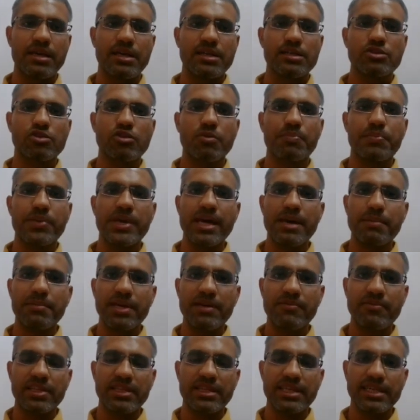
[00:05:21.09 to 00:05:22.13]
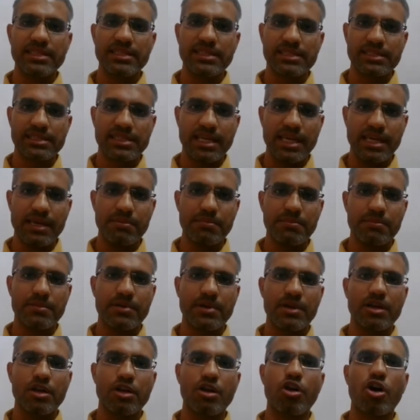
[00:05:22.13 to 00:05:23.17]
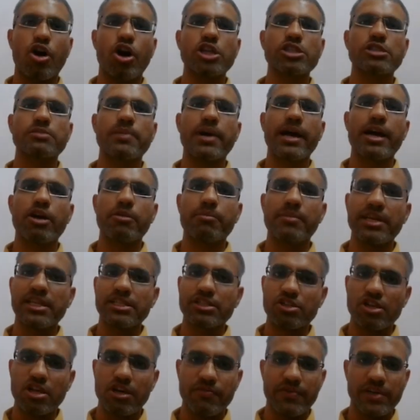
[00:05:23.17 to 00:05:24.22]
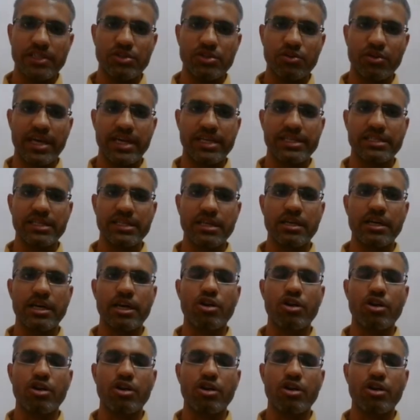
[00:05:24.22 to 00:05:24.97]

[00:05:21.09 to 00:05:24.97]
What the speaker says: So PM eVidya is a scheme launched by our Ministry of Education